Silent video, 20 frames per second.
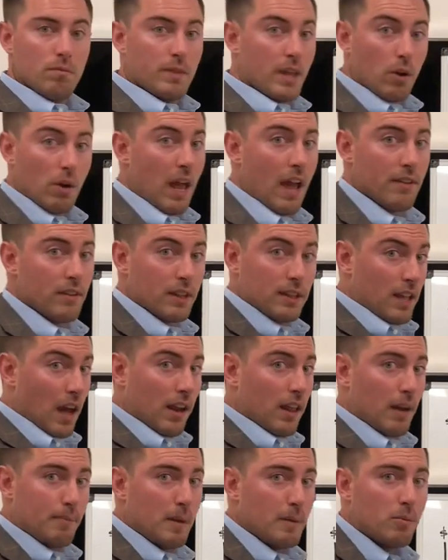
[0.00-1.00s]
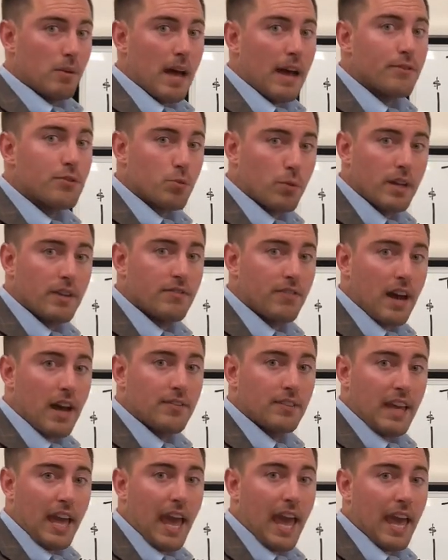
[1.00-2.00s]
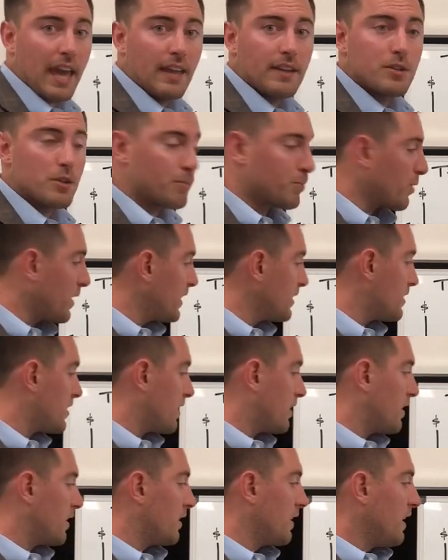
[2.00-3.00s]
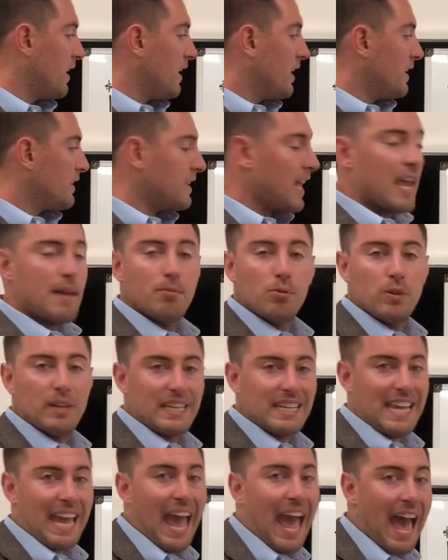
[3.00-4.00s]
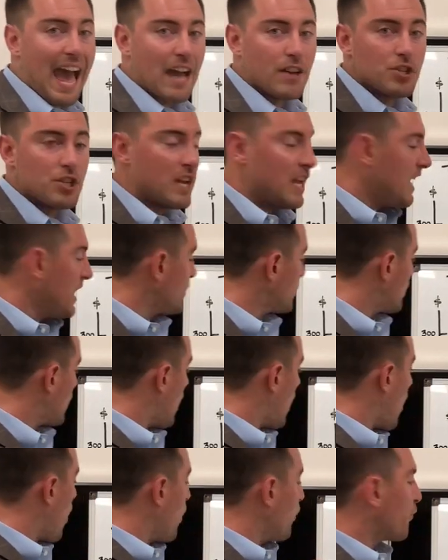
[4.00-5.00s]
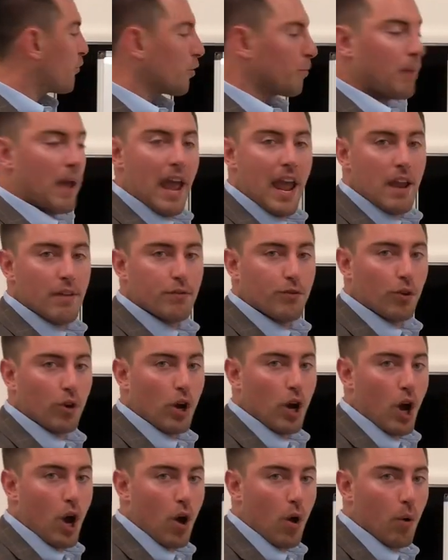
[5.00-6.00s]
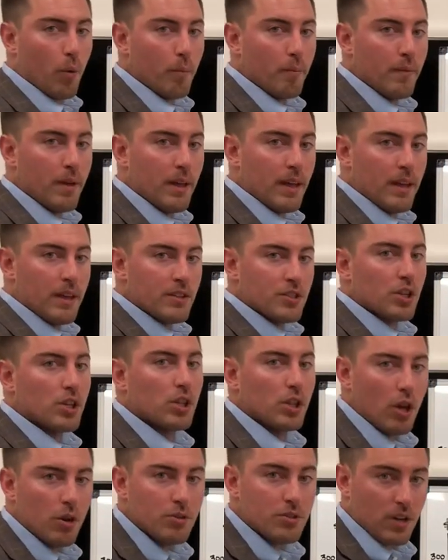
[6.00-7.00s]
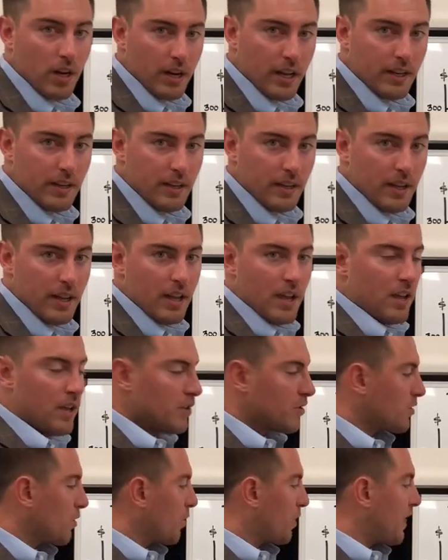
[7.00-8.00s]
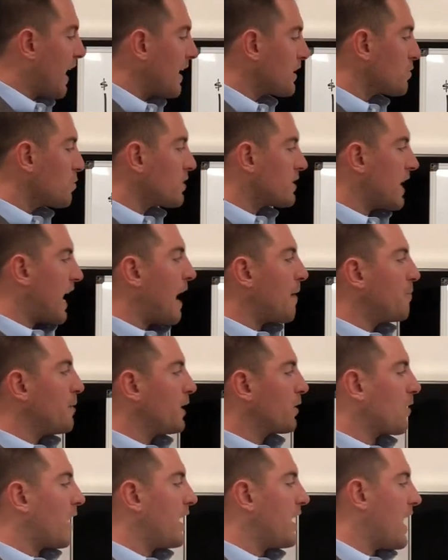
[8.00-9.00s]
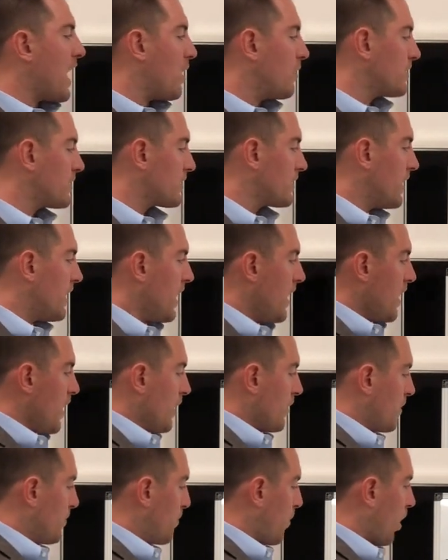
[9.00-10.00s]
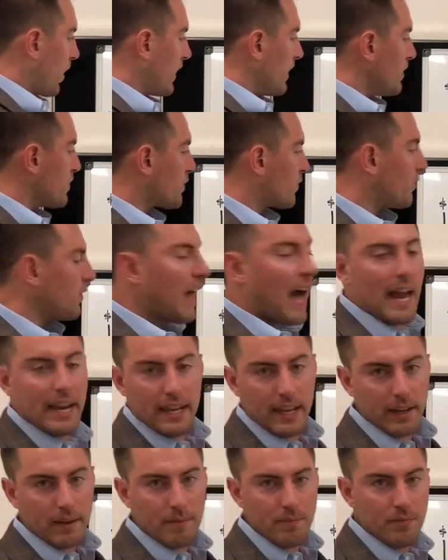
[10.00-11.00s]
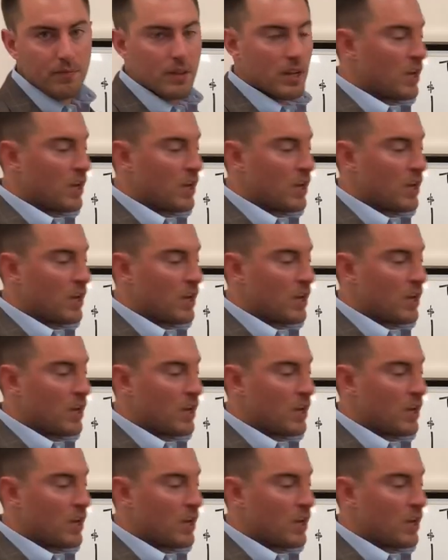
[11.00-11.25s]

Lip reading: Not a lot of people have $25K to bring to the table in cash to overpay for a home to close on it. So that's what's happening right now is the market is flattening,